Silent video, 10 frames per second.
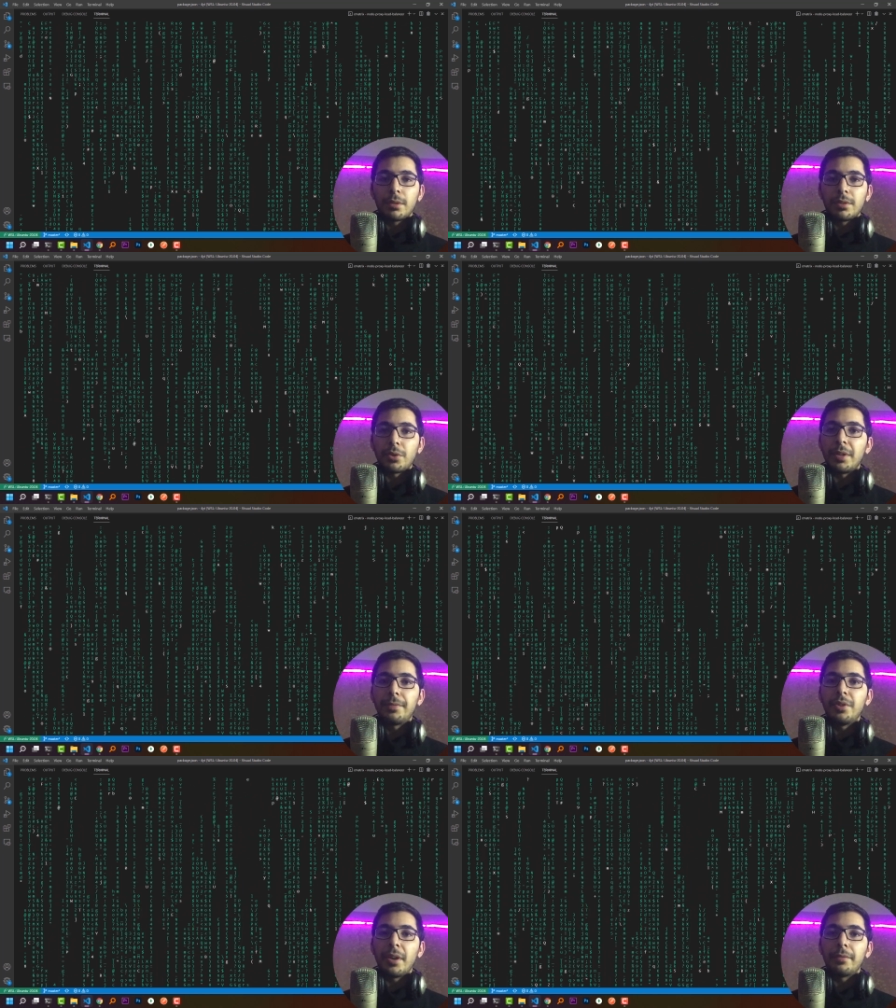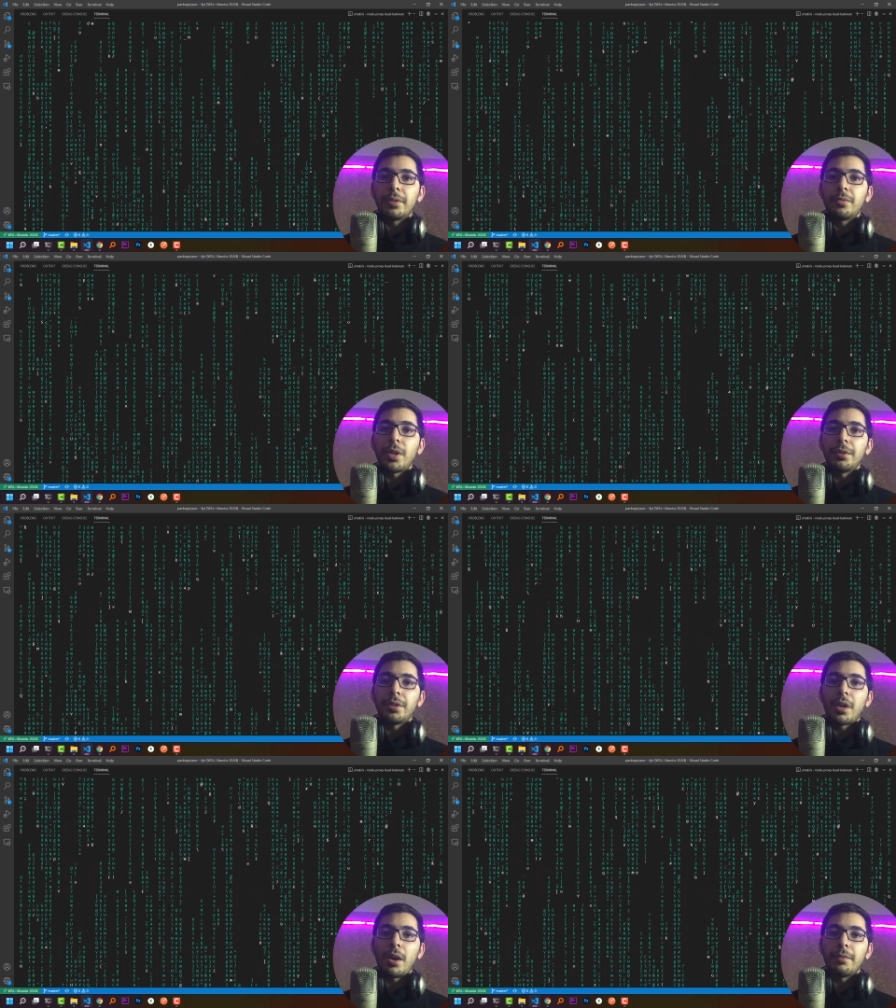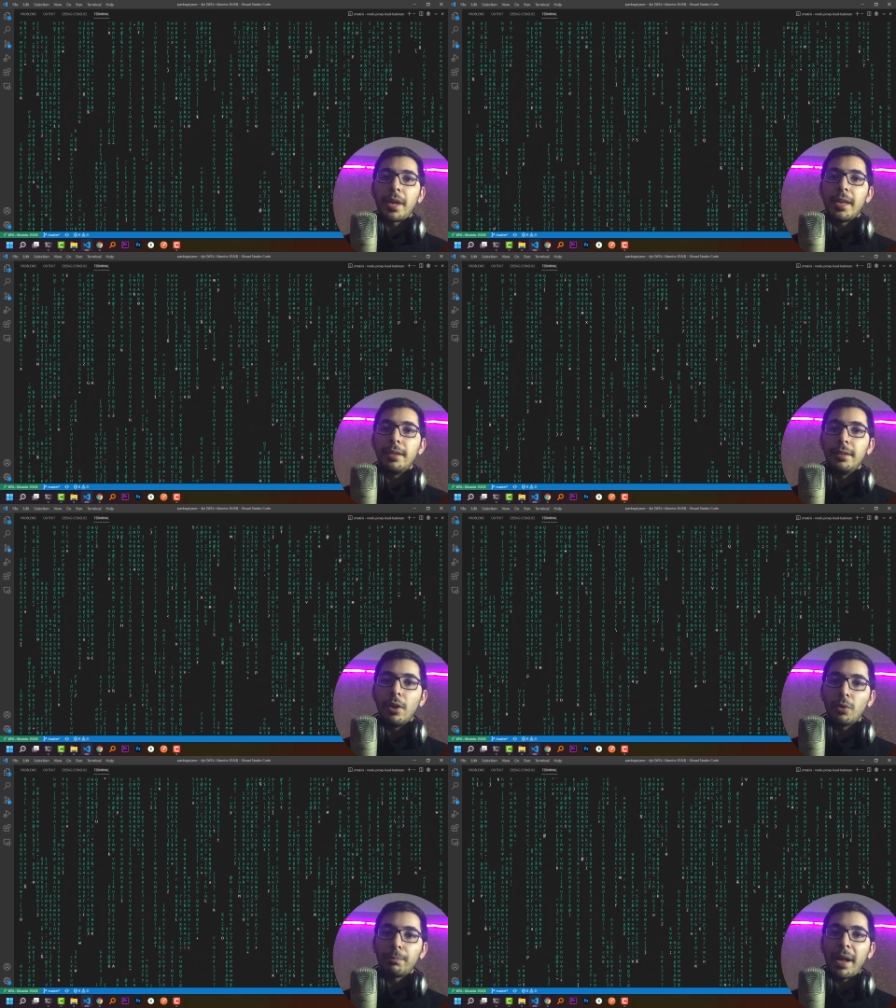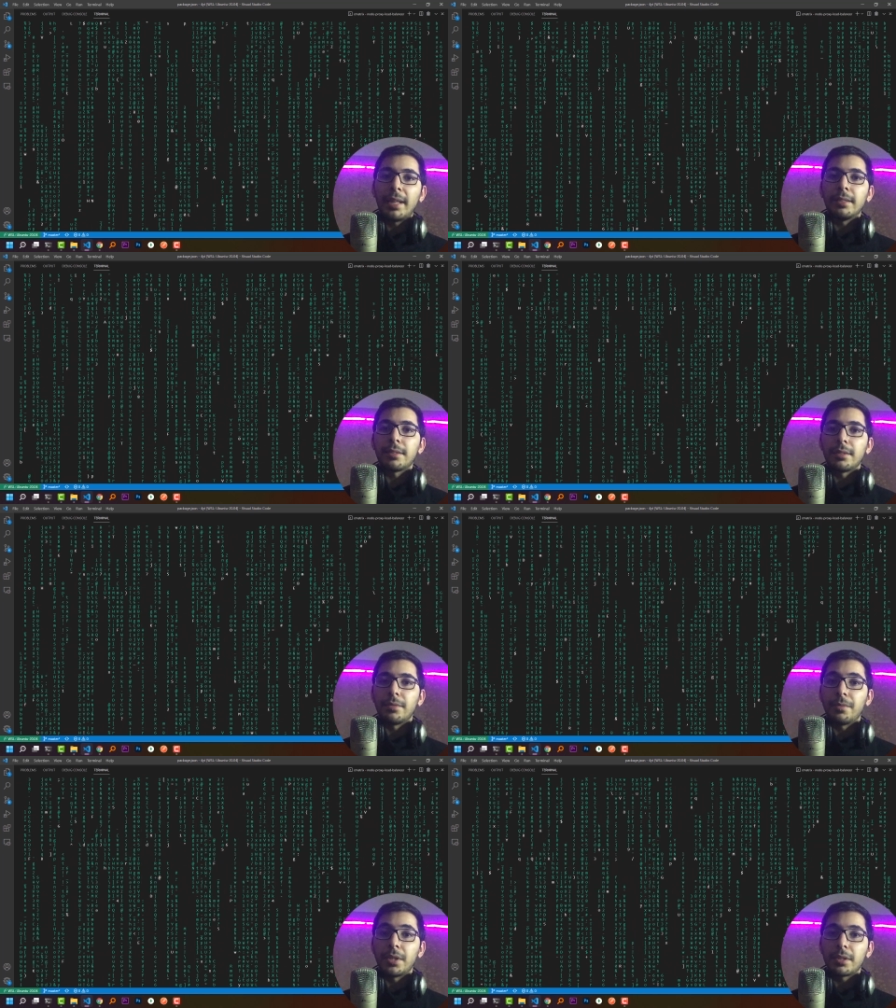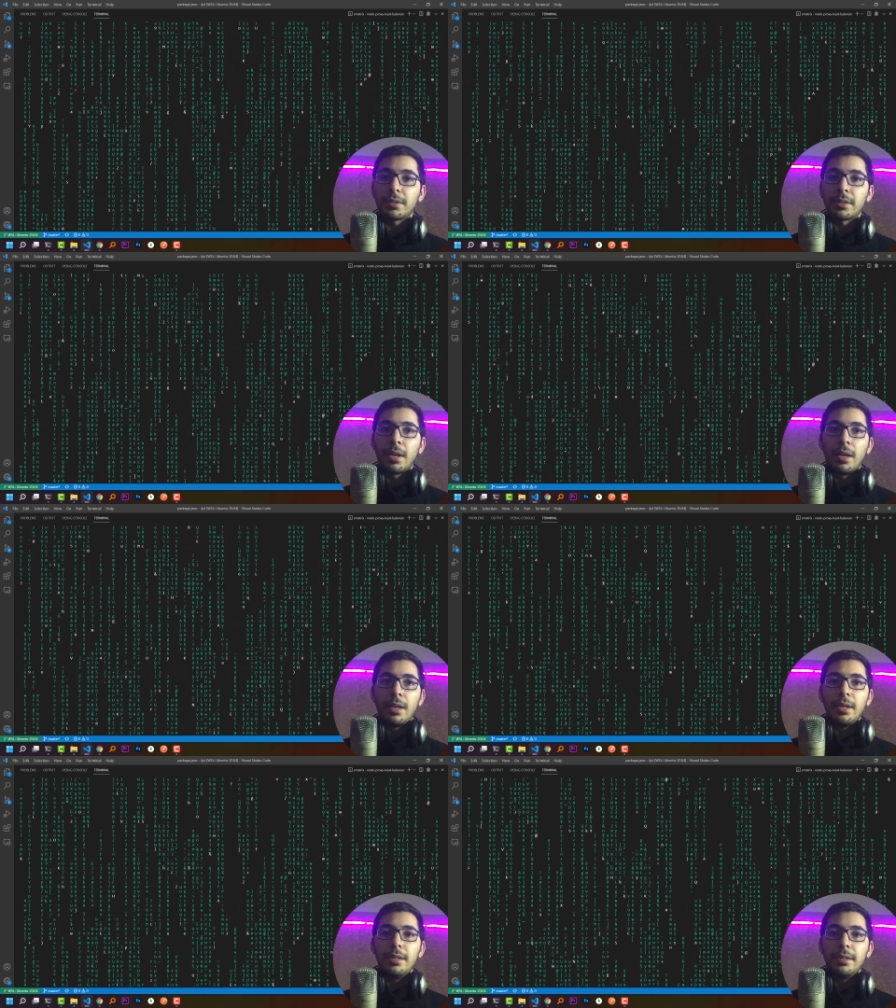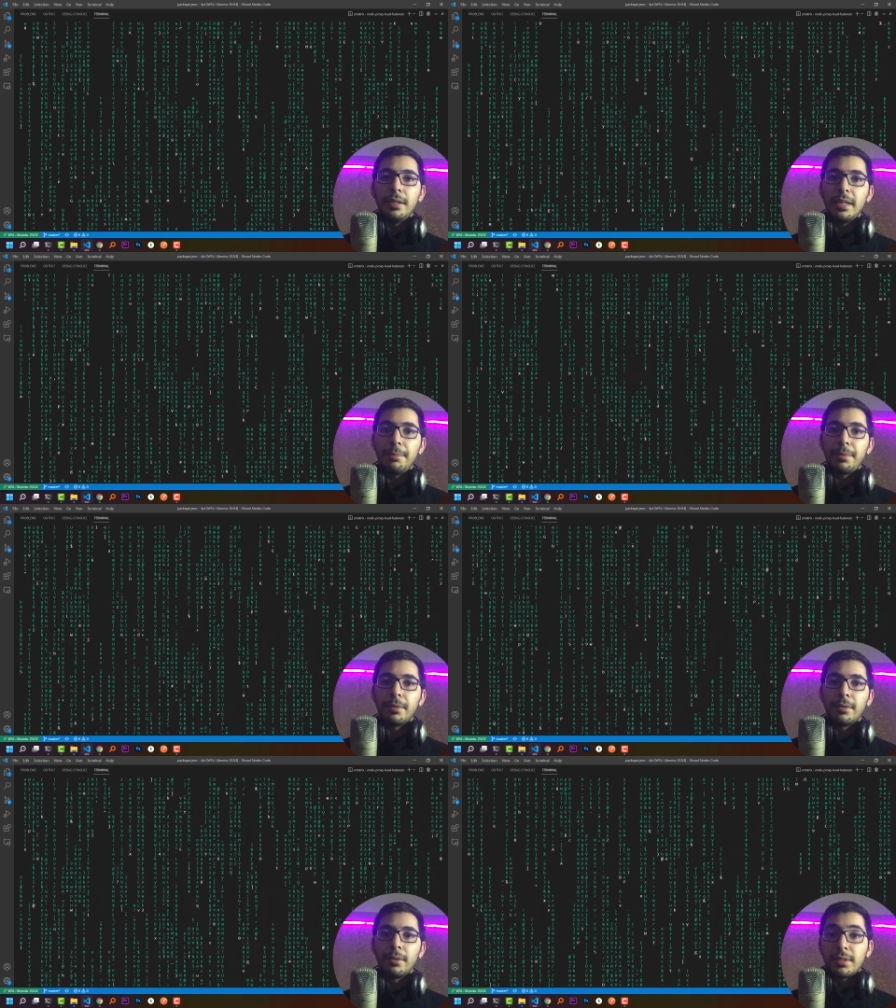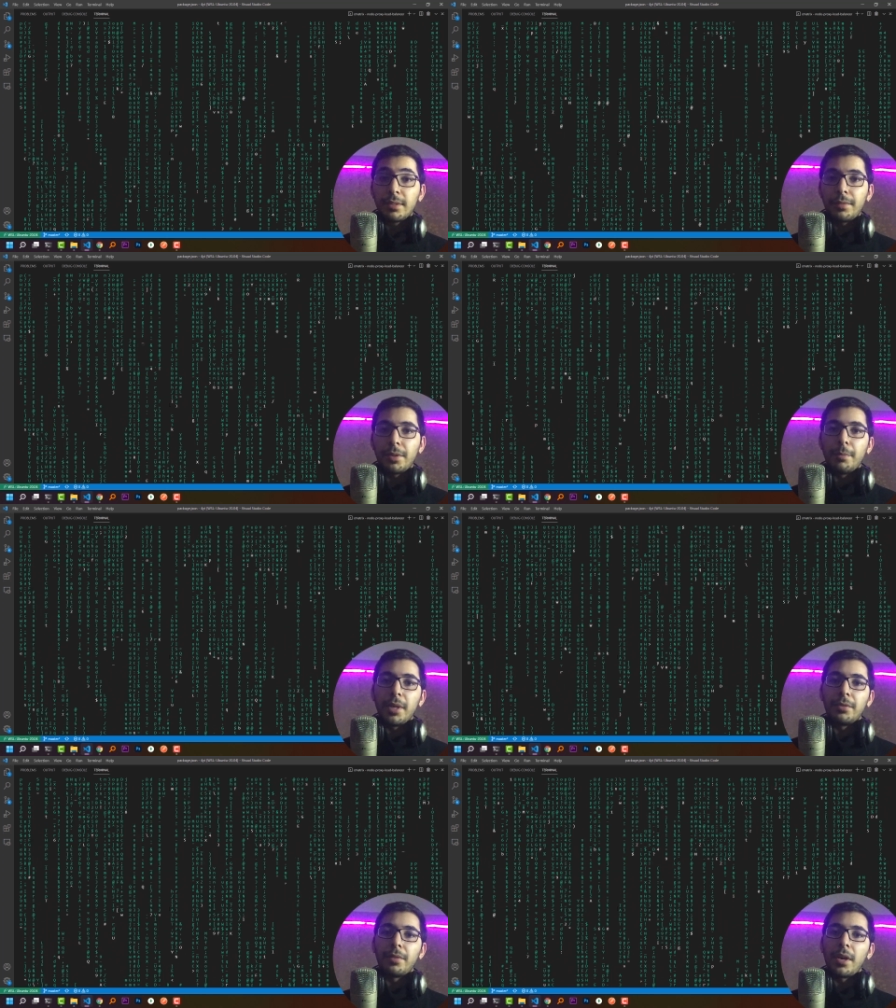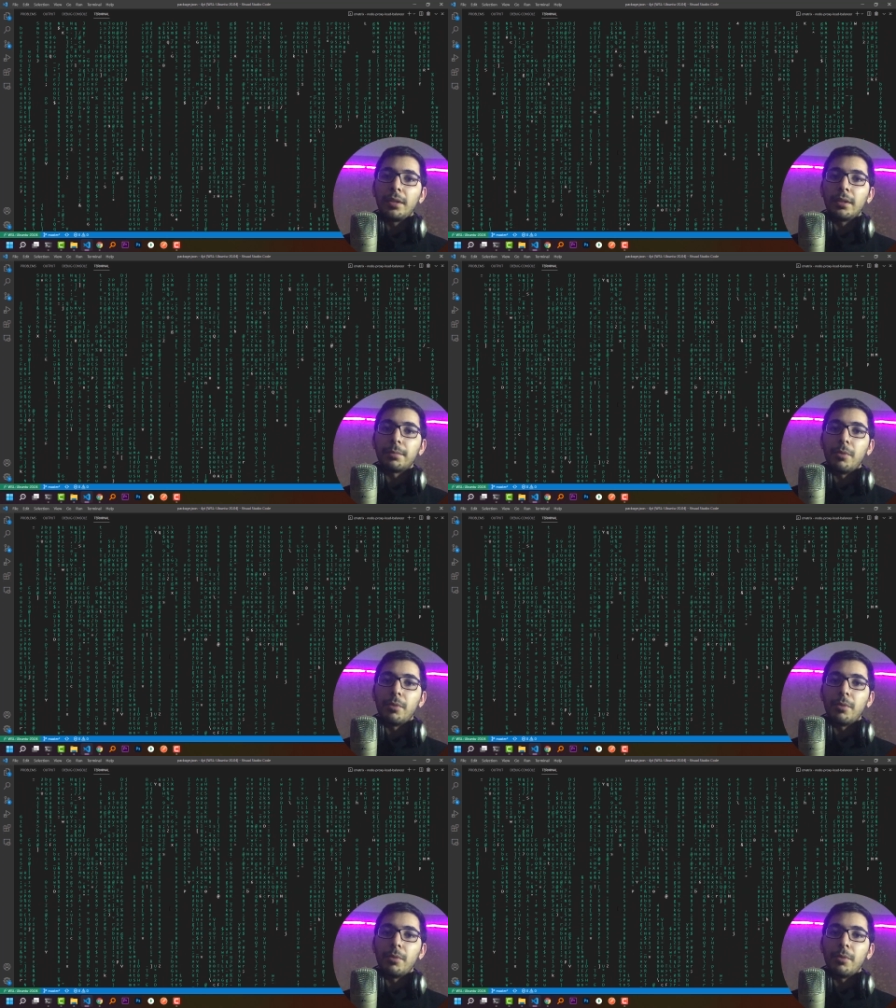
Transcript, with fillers: So if you ever wonder how a load balancer works in deep, stick with me to find out